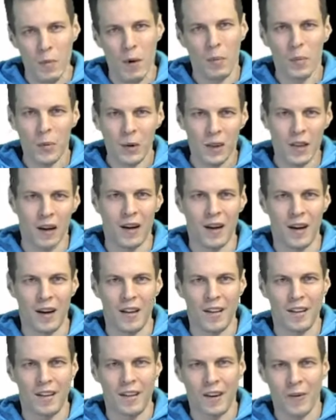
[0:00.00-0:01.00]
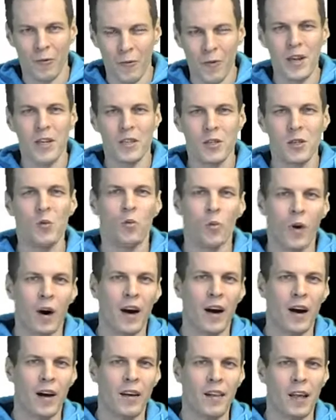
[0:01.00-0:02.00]
up with a reason
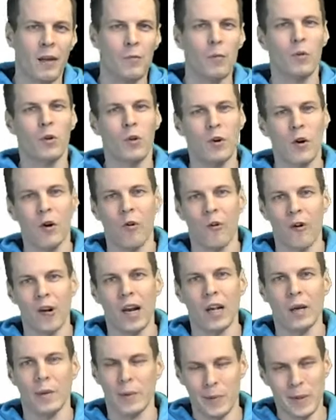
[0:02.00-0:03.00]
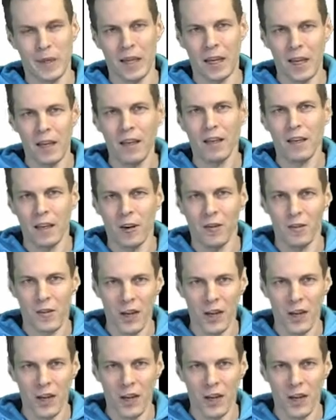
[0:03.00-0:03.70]
why that would correlate with anything of